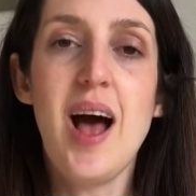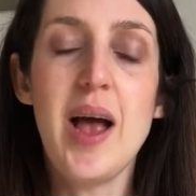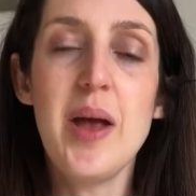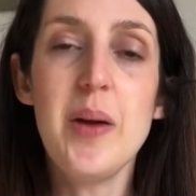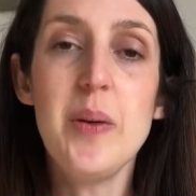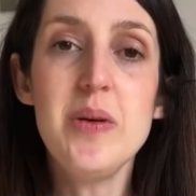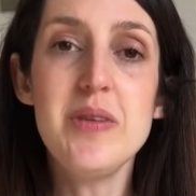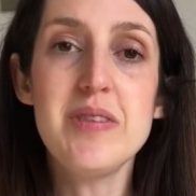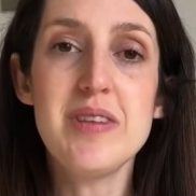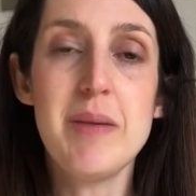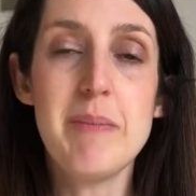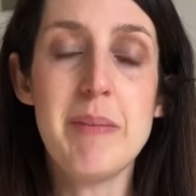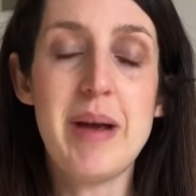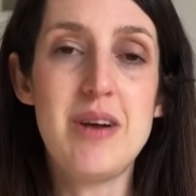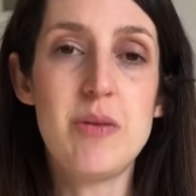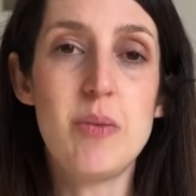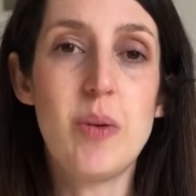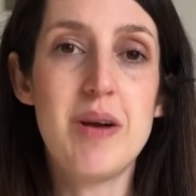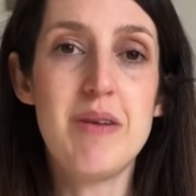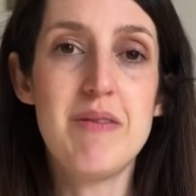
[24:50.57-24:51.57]
I also
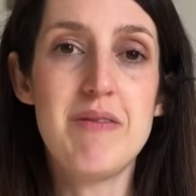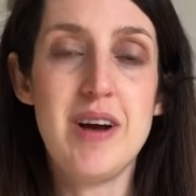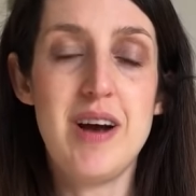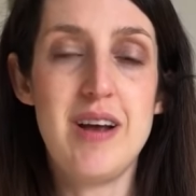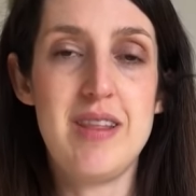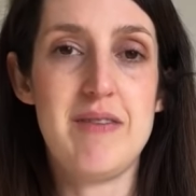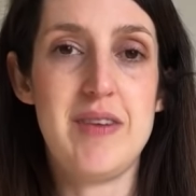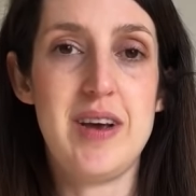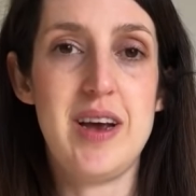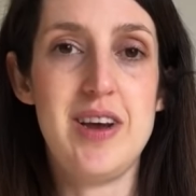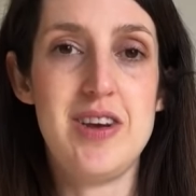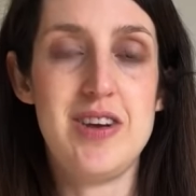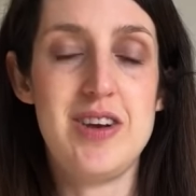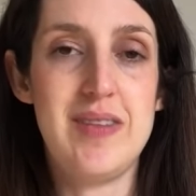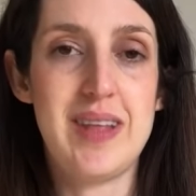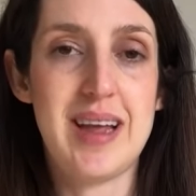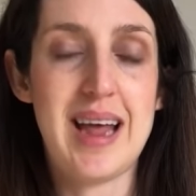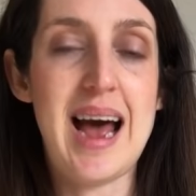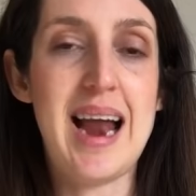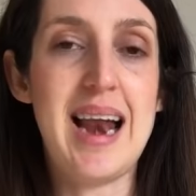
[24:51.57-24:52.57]
made one further version
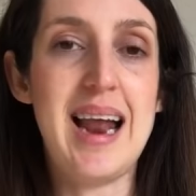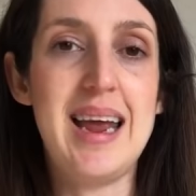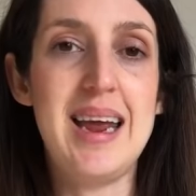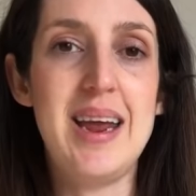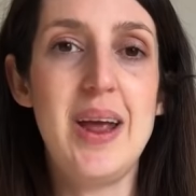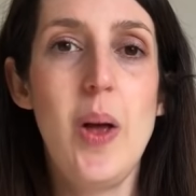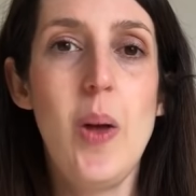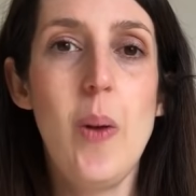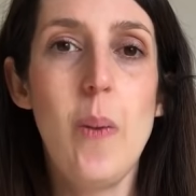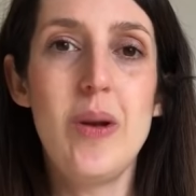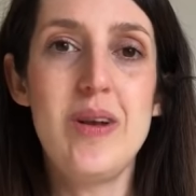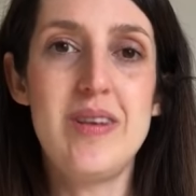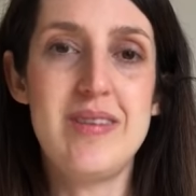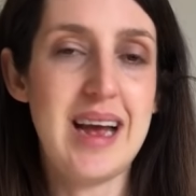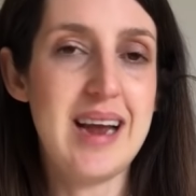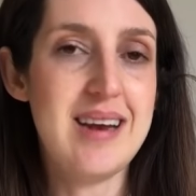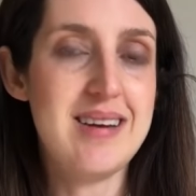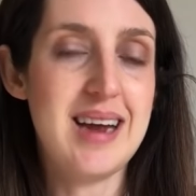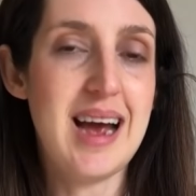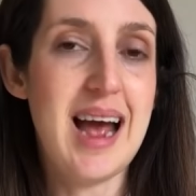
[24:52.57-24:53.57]
of the Kalle, which is
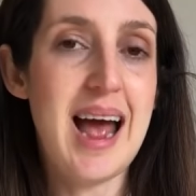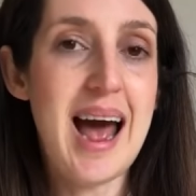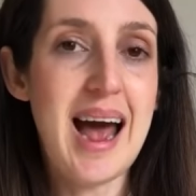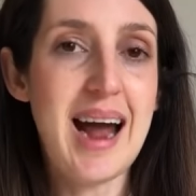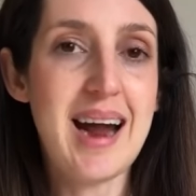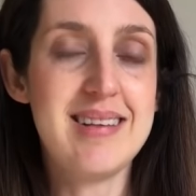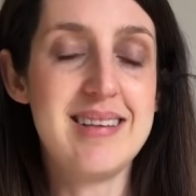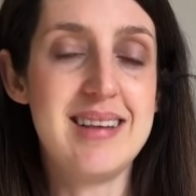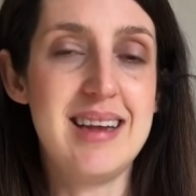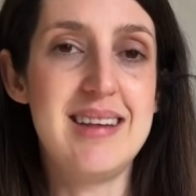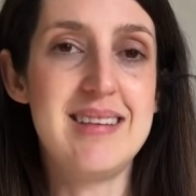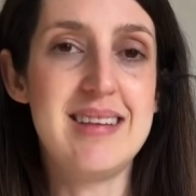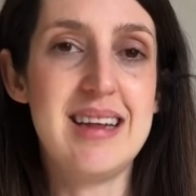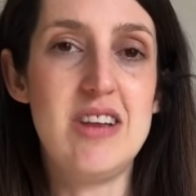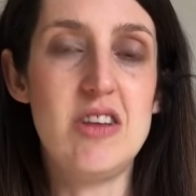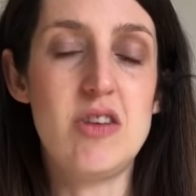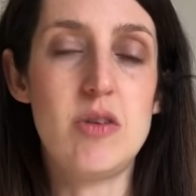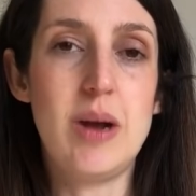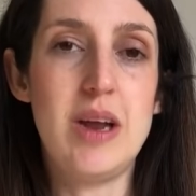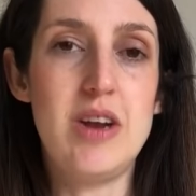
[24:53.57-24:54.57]
actually I hacked it
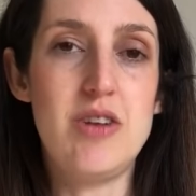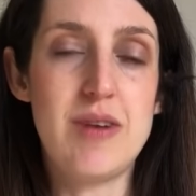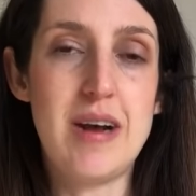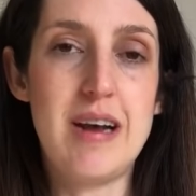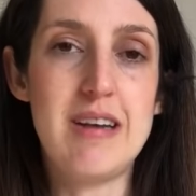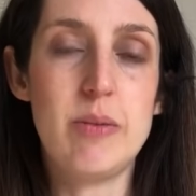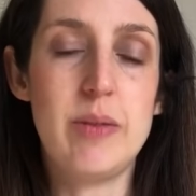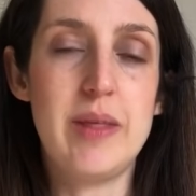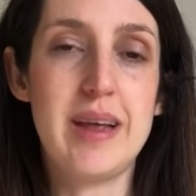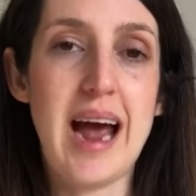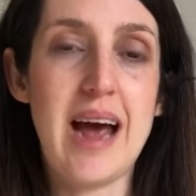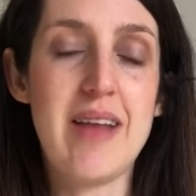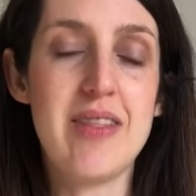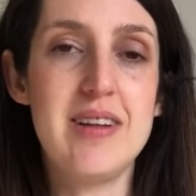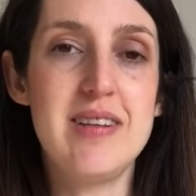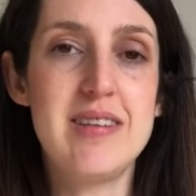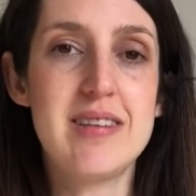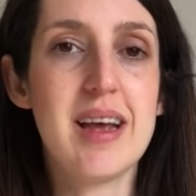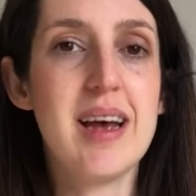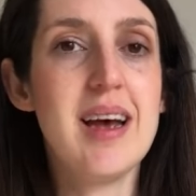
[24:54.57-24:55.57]
into a dress with a
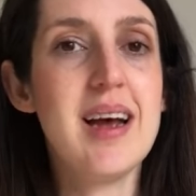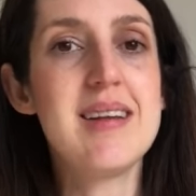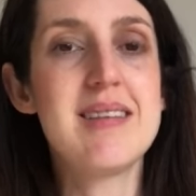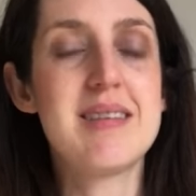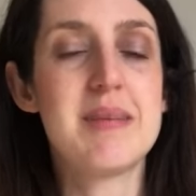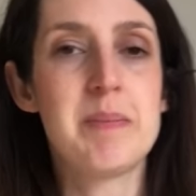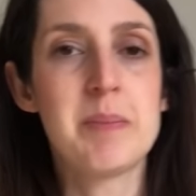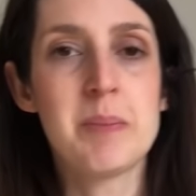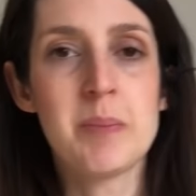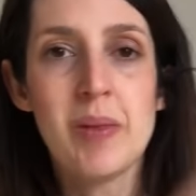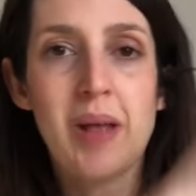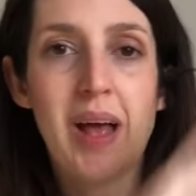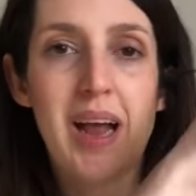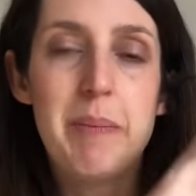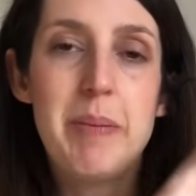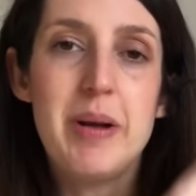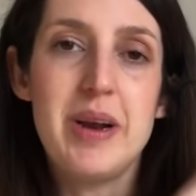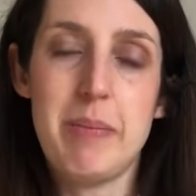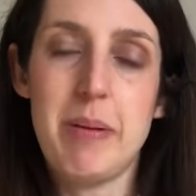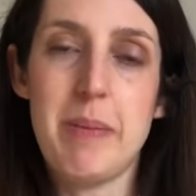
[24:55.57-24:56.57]
gathered skirt. And
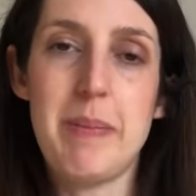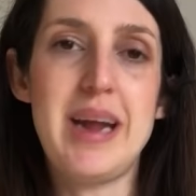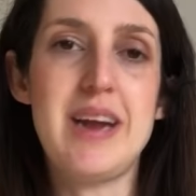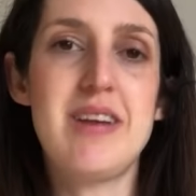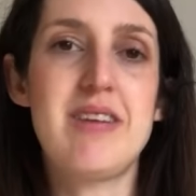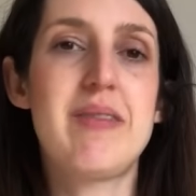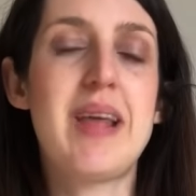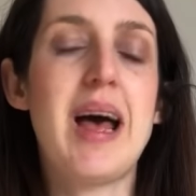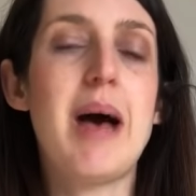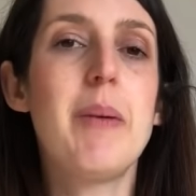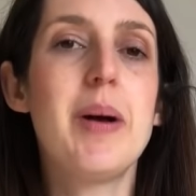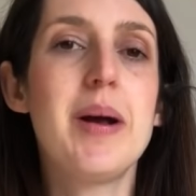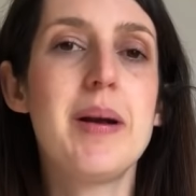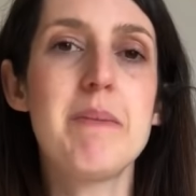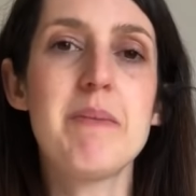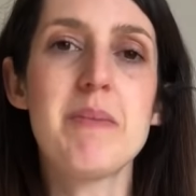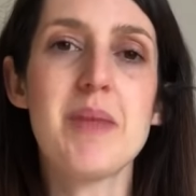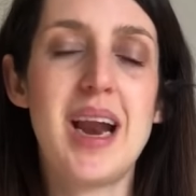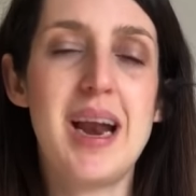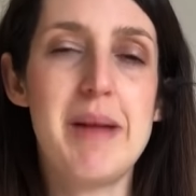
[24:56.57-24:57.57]
I put up a picture of that one,
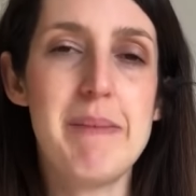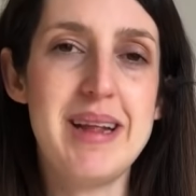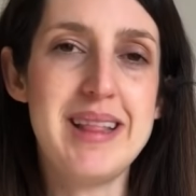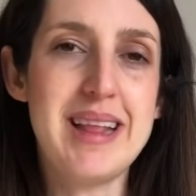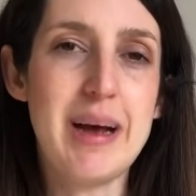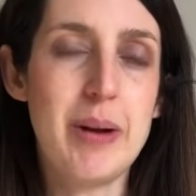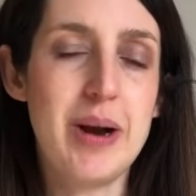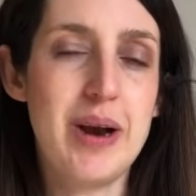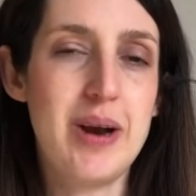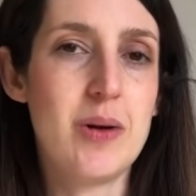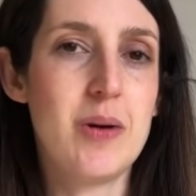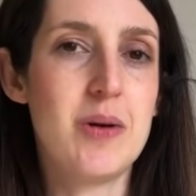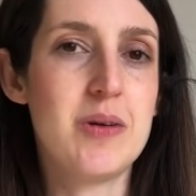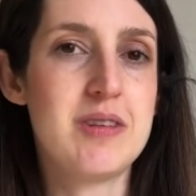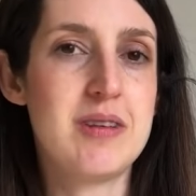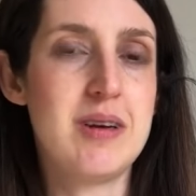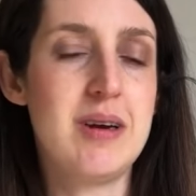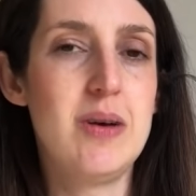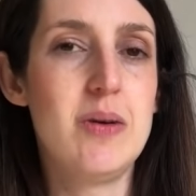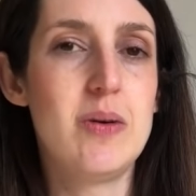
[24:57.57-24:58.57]
and I made that one in a
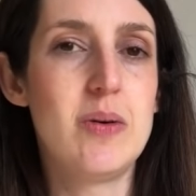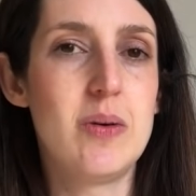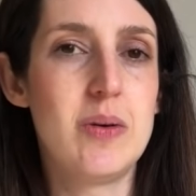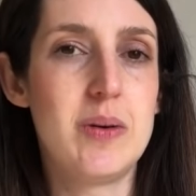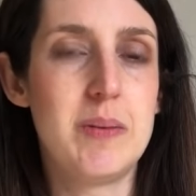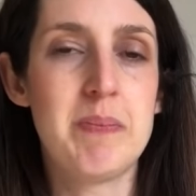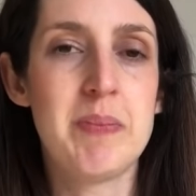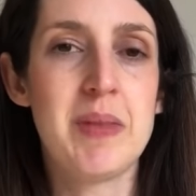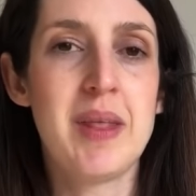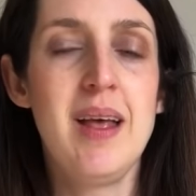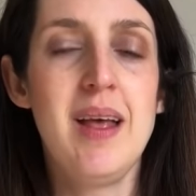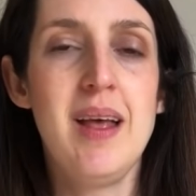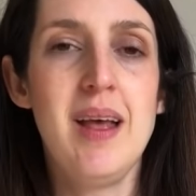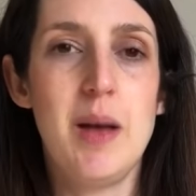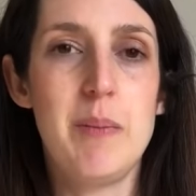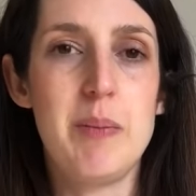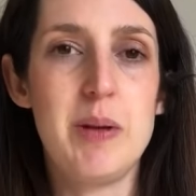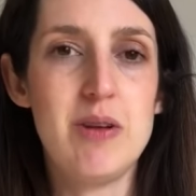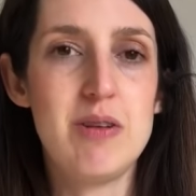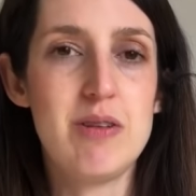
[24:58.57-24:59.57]
cotton lawn,
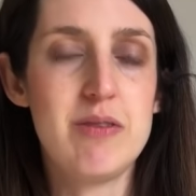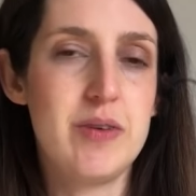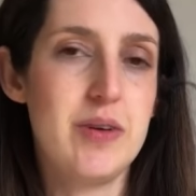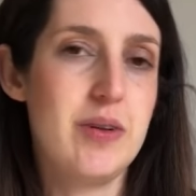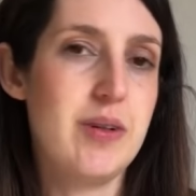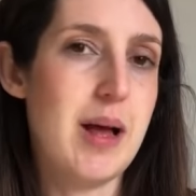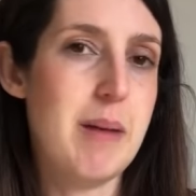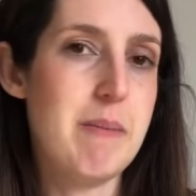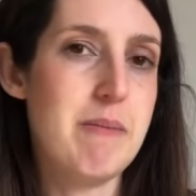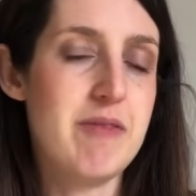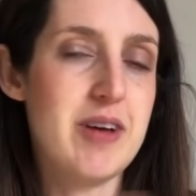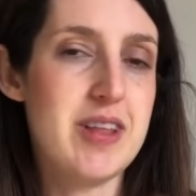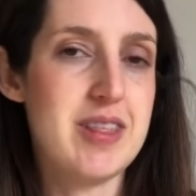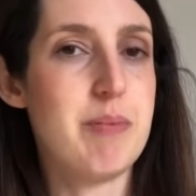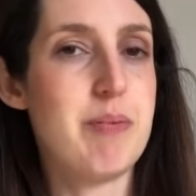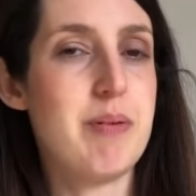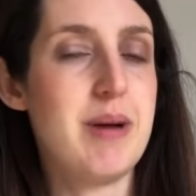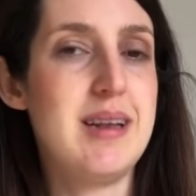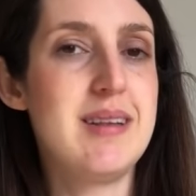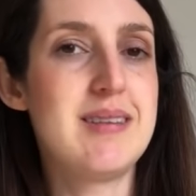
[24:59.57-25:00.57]
a beautiful um,
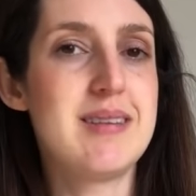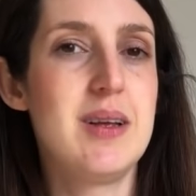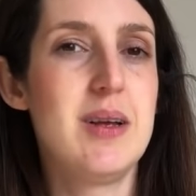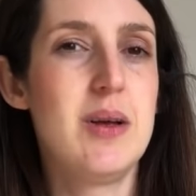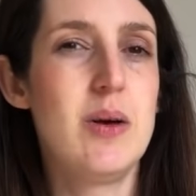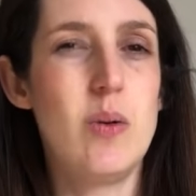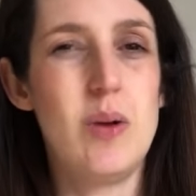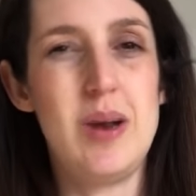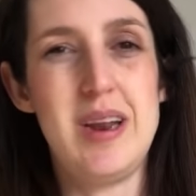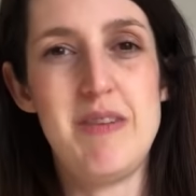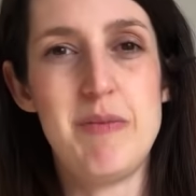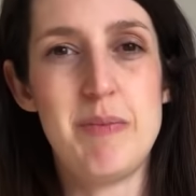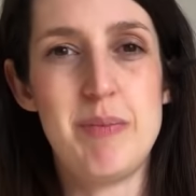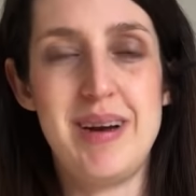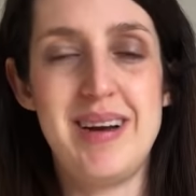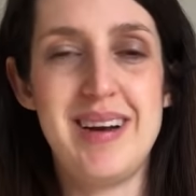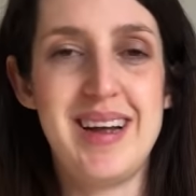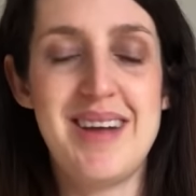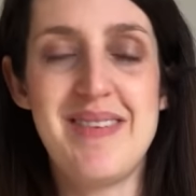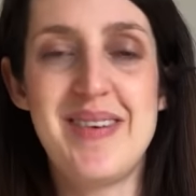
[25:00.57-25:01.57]
feather print, or leaf
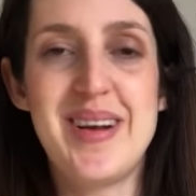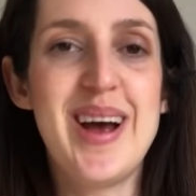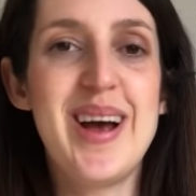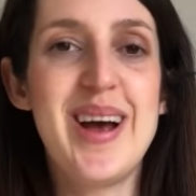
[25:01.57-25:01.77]
print, I never